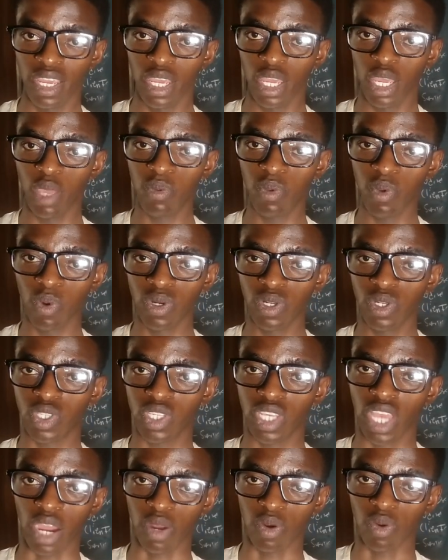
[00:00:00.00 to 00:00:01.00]
If you want to
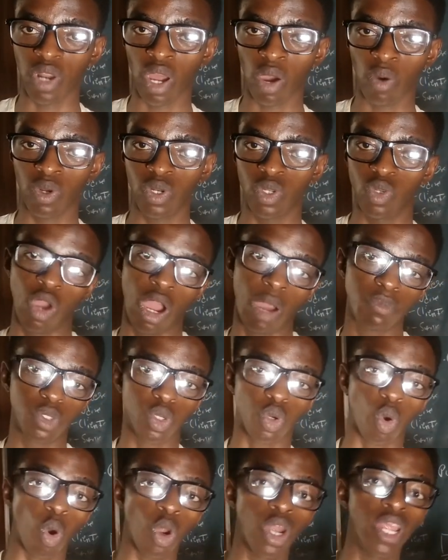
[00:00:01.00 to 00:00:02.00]
say another word, you have to
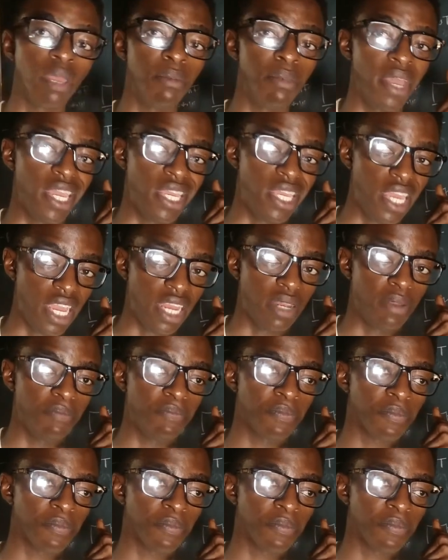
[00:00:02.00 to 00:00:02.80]
call him again.